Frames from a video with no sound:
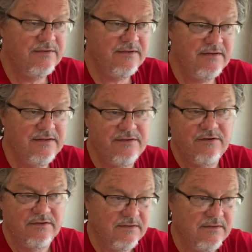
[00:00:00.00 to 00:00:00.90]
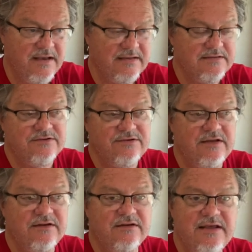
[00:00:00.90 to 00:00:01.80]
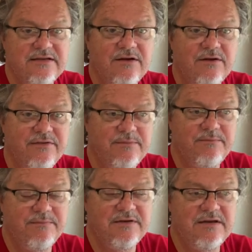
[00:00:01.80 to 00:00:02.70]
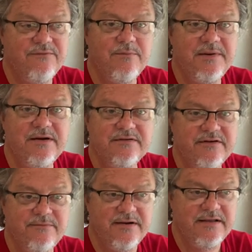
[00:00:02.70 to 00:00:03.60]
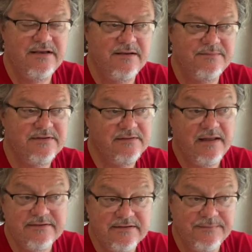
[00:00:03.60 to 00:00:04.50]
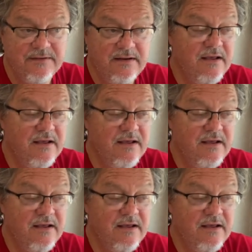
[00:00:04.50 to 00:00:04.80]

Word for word: and they're little glasses, so you get to taste all the different beers. Everybody comes. That's something.